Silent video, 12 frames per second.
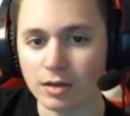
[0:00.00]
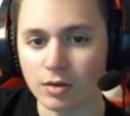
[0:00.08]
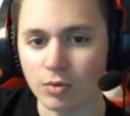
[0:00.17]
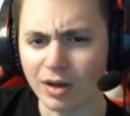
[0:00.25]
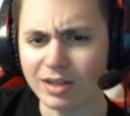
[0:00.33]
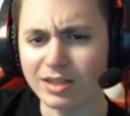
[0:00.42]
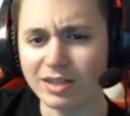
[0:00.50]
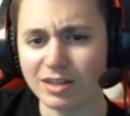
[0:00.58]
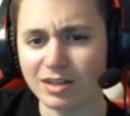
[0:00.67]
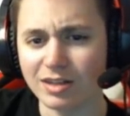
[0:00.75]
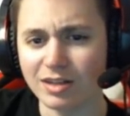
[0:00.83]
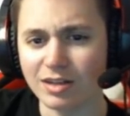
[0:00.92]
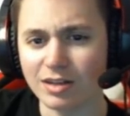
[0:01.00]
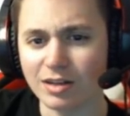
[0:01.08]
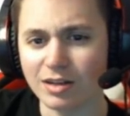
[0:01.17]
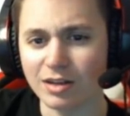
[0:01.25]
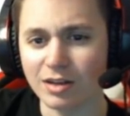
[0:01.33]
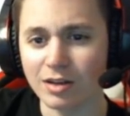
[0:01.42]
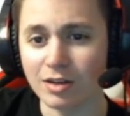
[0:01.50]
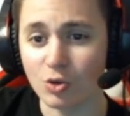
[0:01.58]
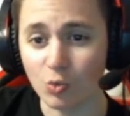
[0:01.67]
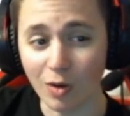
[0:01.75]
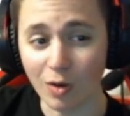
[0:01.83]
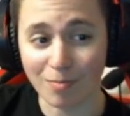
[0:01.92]
What?
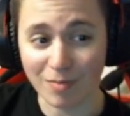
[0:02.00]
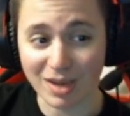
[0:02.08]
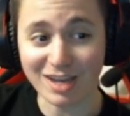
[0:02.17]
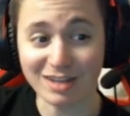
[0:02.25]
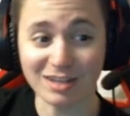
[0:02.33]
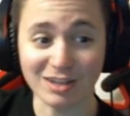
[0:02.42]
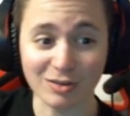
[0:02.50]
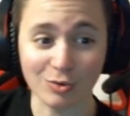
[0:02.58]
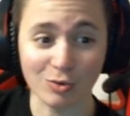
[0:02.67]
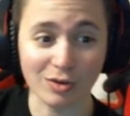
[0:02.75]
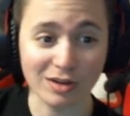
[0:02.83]
You want me to